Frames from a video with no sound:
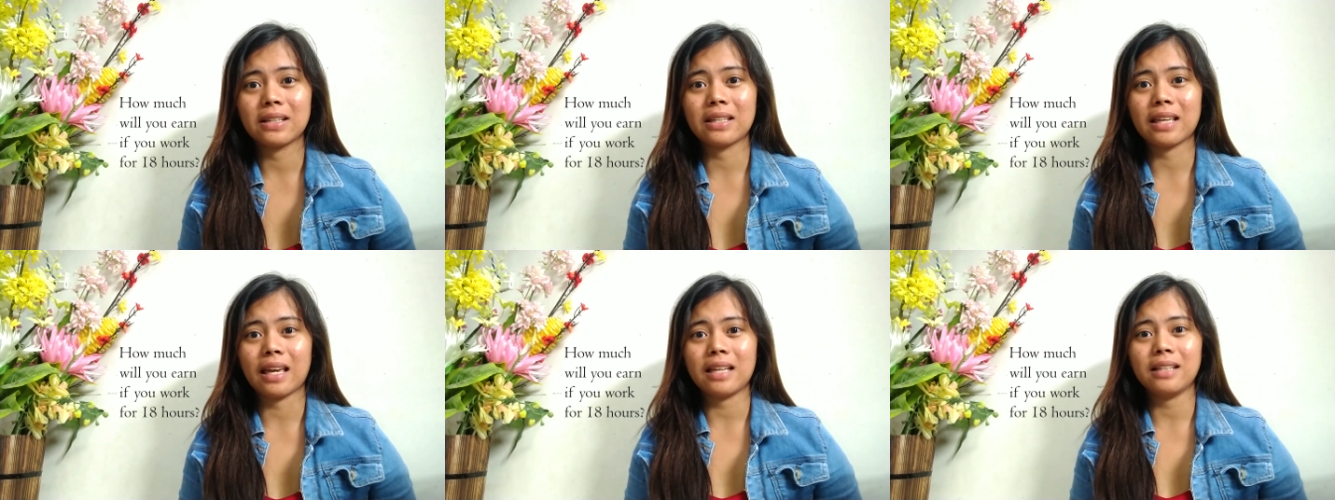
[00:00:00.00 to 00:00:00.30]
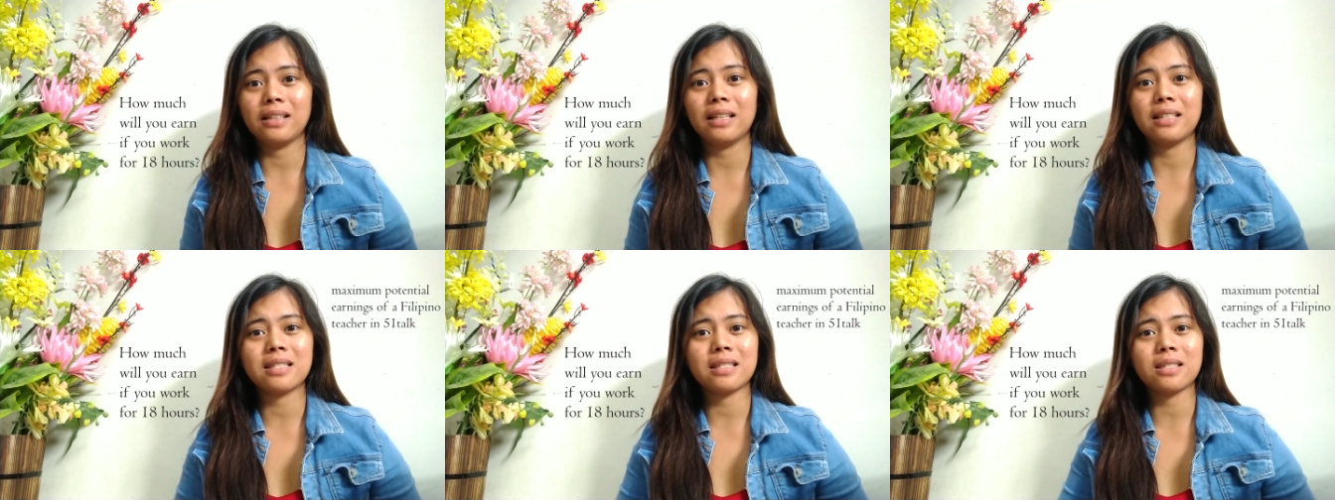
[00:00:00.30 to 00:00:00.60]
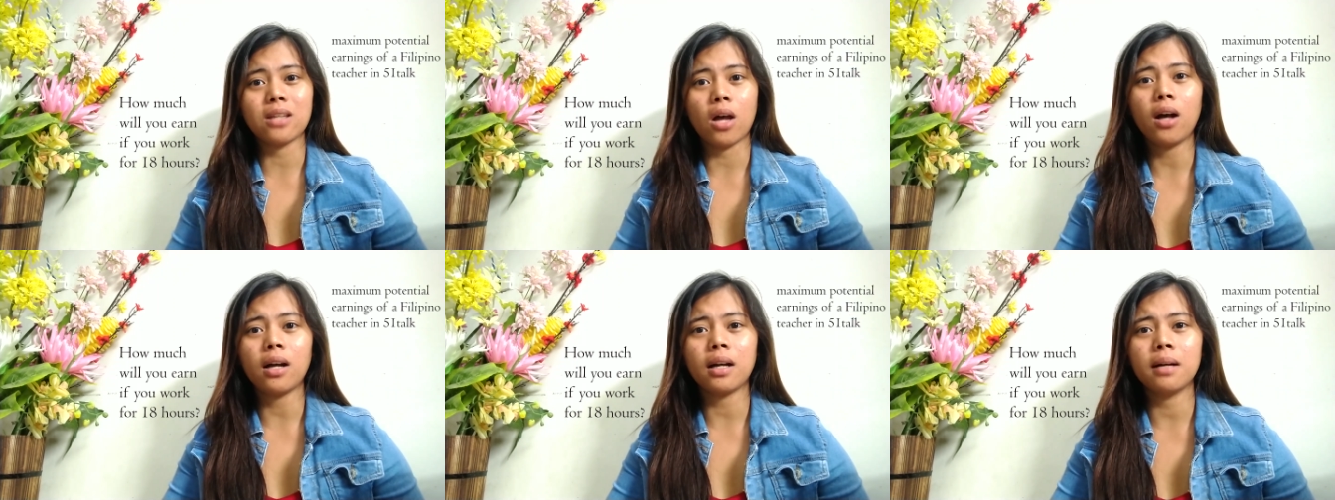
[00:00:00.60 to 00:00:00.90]
Okay, let's
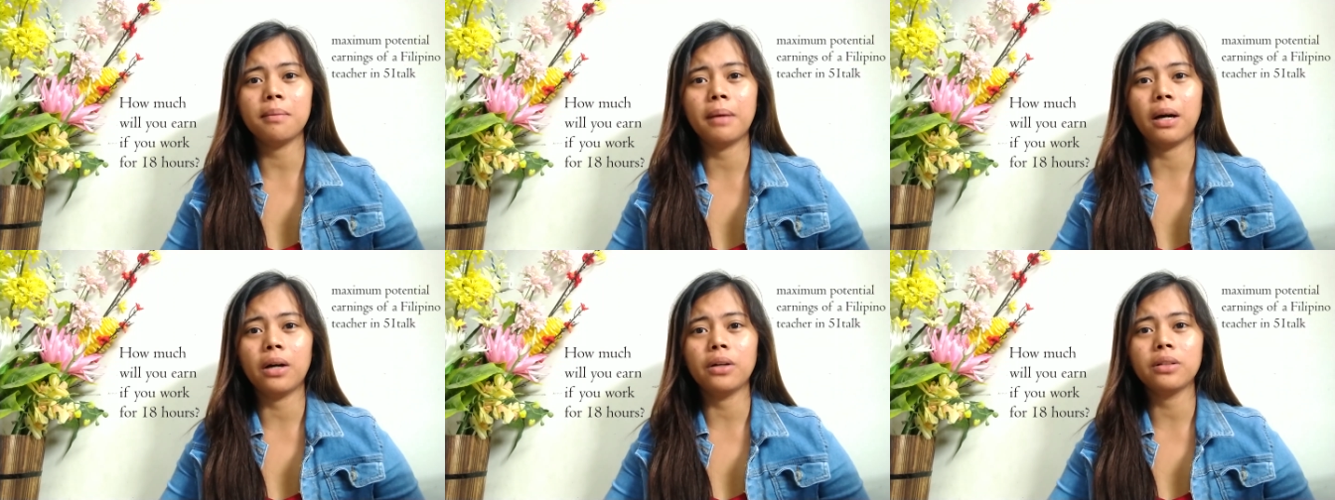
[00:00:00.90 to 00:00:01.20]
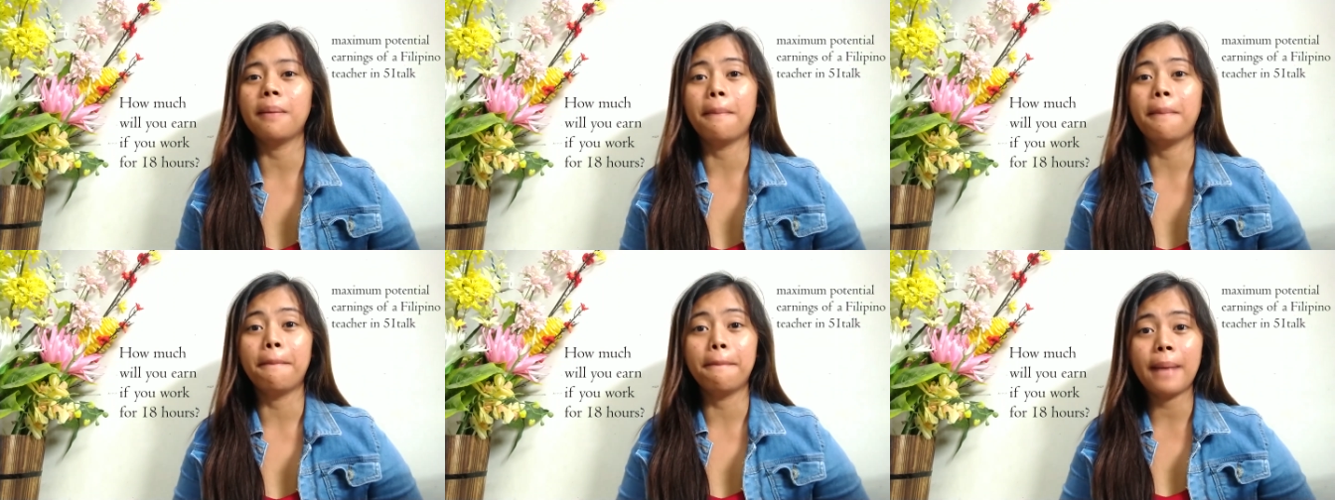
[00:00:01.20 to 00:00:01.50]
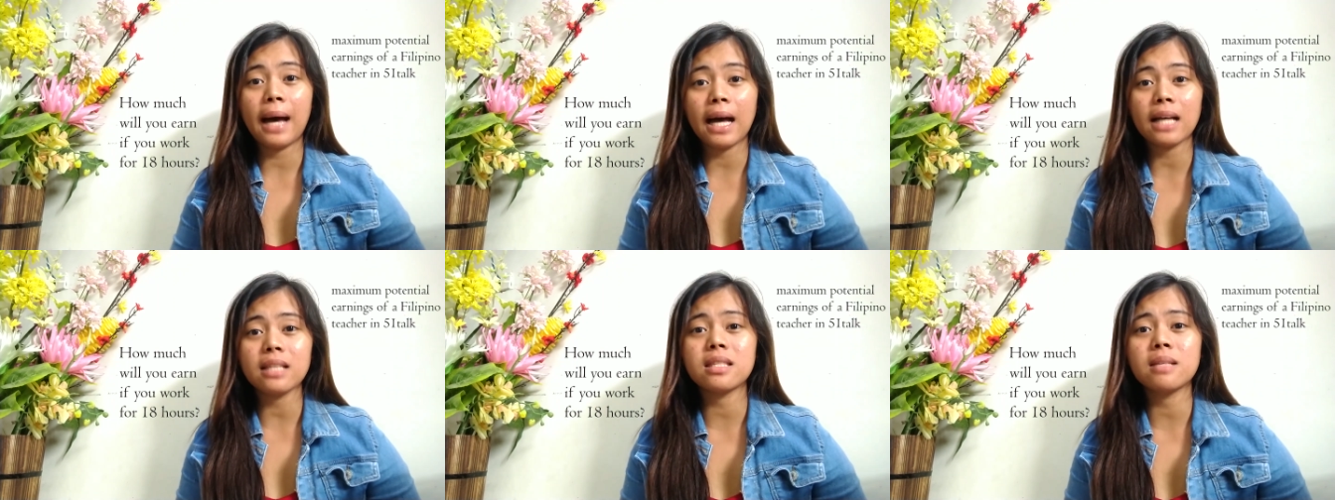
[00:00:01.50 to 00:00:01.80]
talk about the
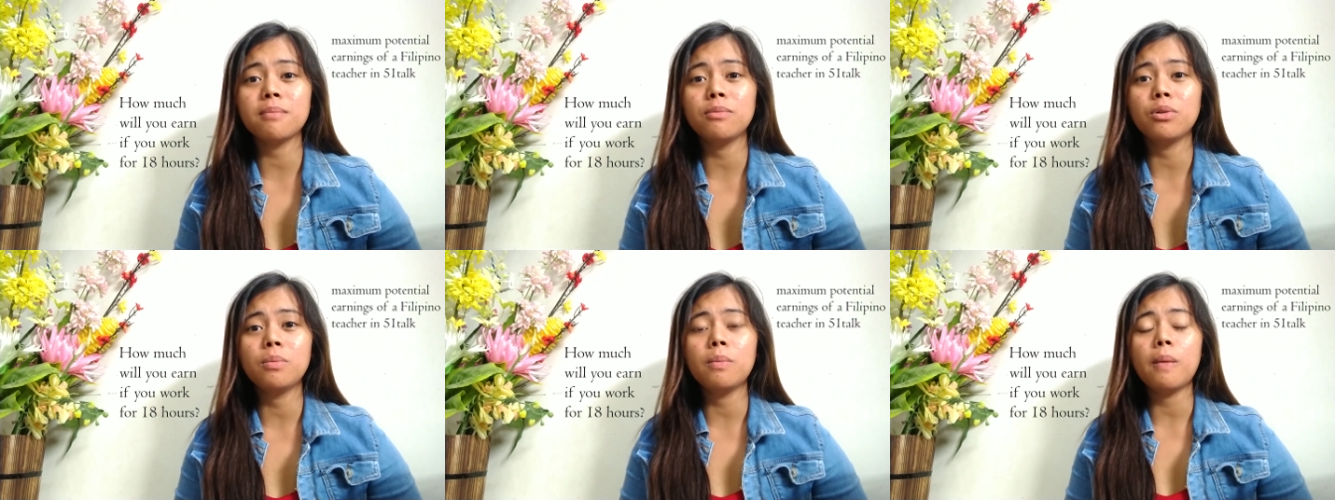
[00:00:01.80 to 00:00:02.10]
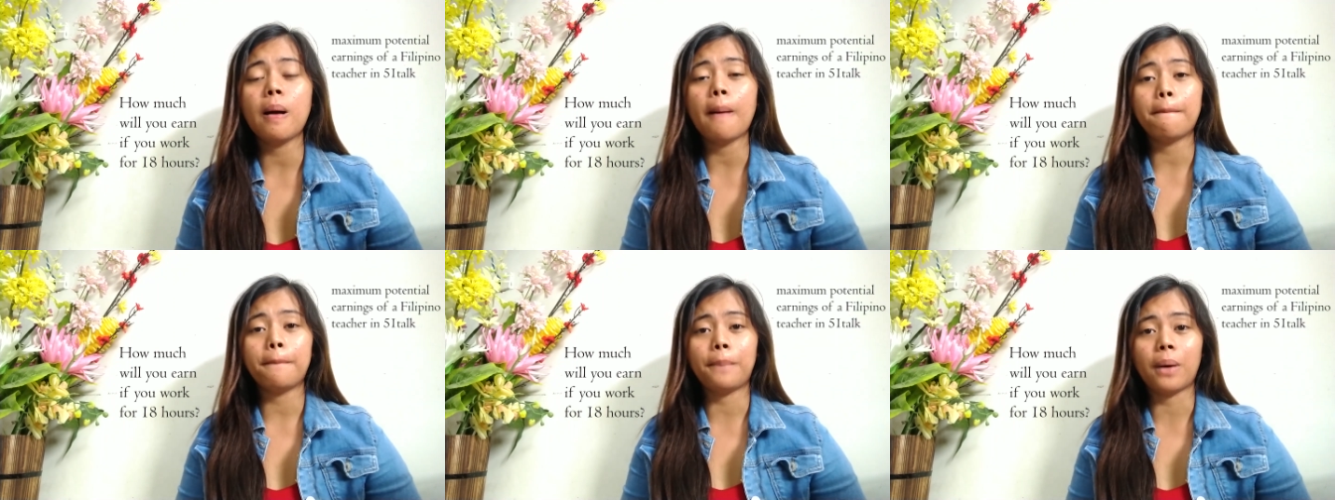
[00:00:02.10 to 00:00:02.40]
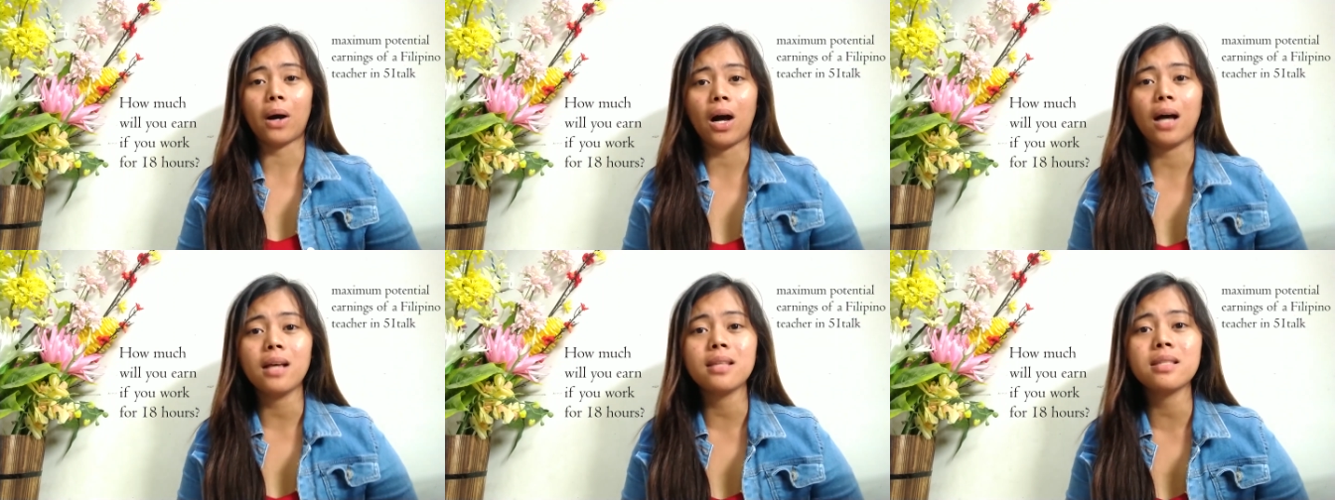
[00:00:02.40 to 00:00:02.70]
maximum
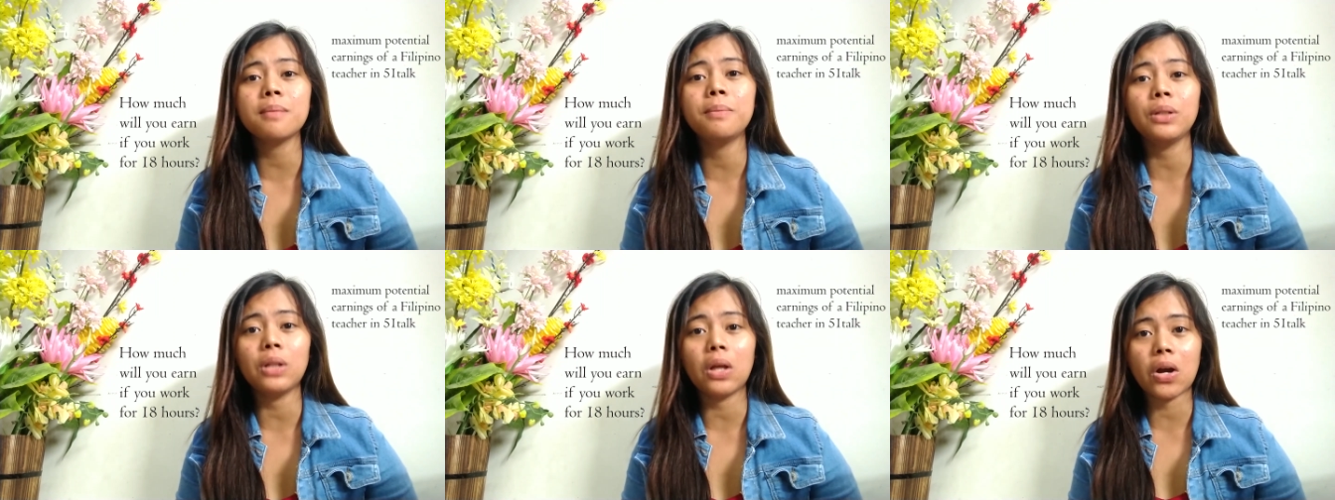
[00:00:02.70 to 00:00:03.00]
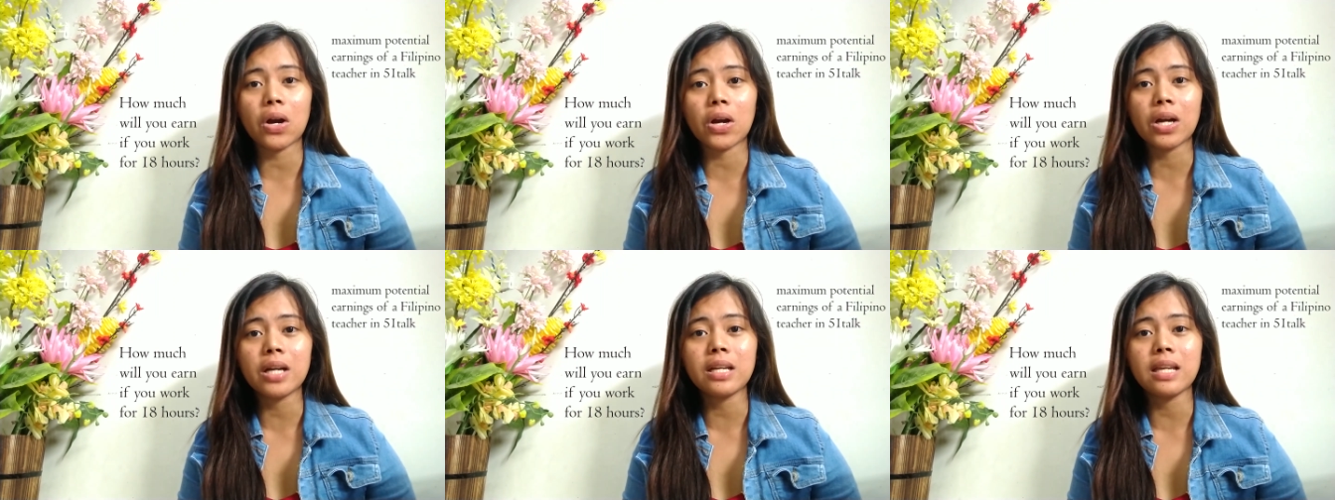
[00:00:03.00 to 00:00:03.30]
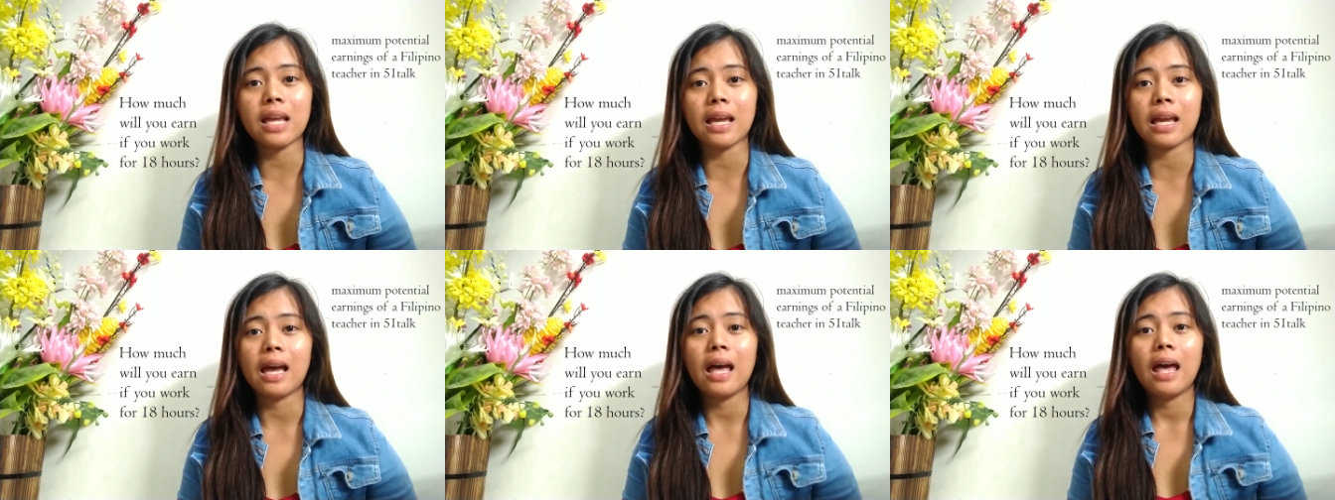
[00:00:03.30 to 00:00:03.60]
possible
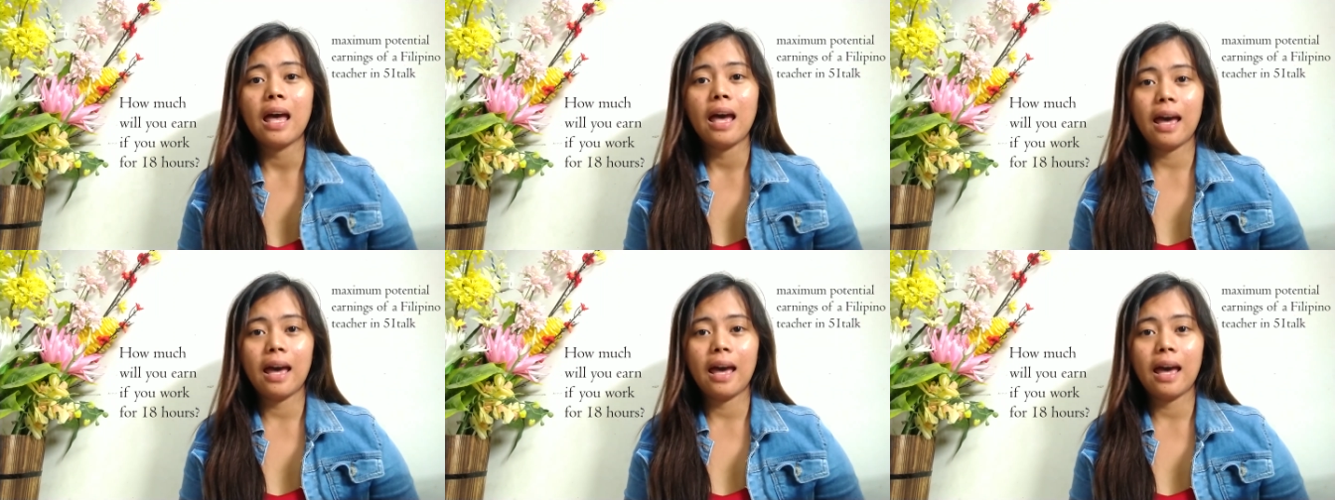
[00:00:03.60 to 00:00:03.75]
earning